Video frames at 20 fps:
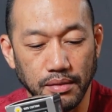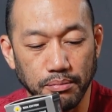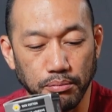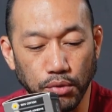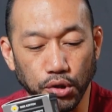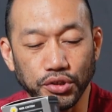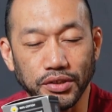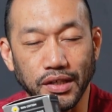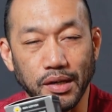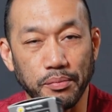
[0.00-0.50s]

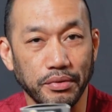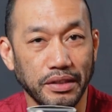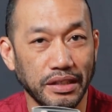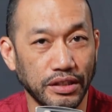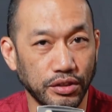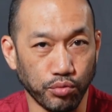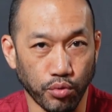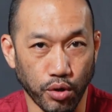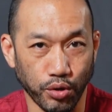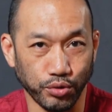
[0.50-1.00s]
Most
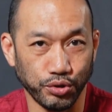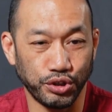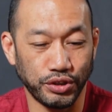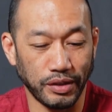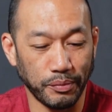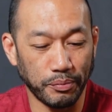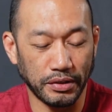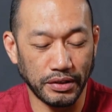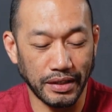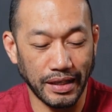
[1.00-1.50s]
companies won't
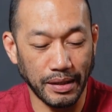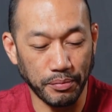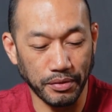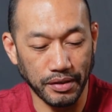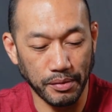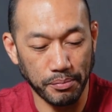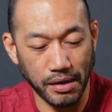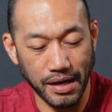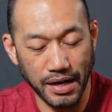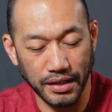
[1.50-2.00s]
ship a tape
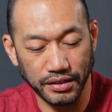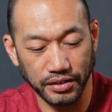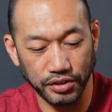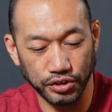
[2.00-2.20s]
in a box,